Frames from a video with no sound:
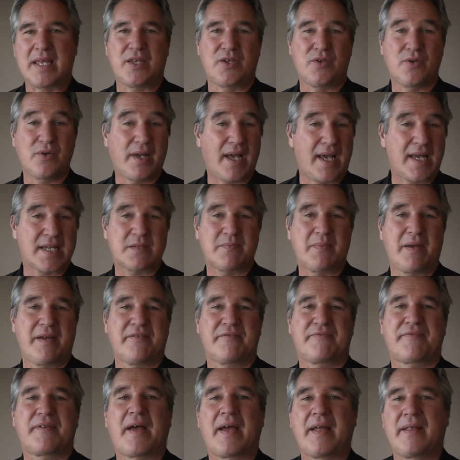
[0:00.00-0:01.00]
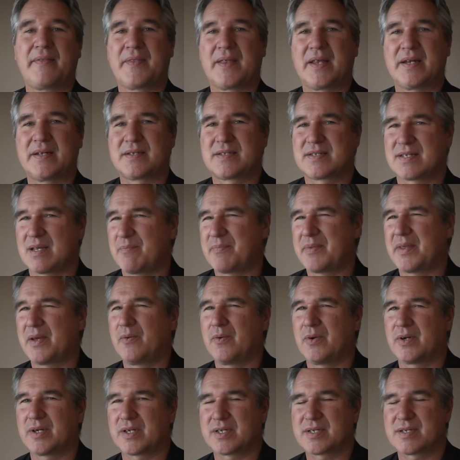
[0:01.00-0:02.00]
You guys might find that something
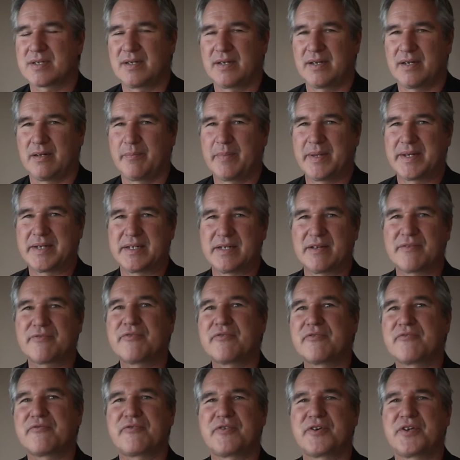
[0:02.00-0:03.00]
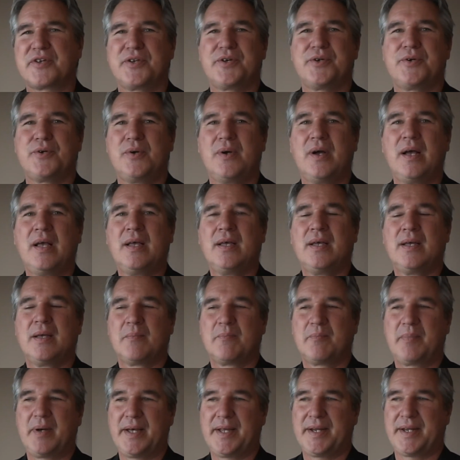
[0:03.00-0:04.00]
works a little bit different for you,
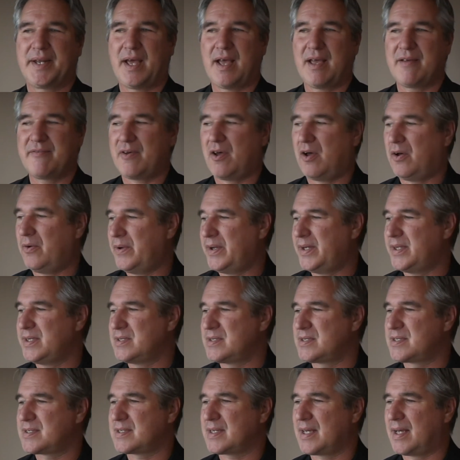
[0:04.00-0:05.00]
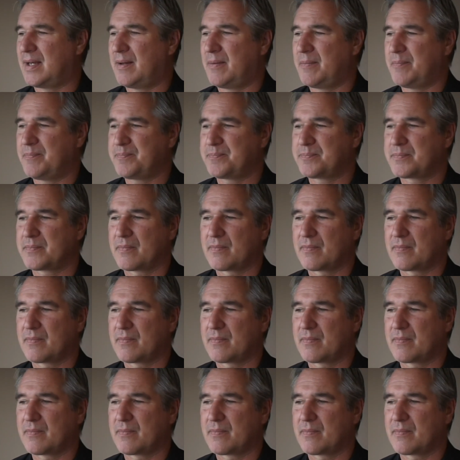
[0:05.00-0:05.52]
but I've always had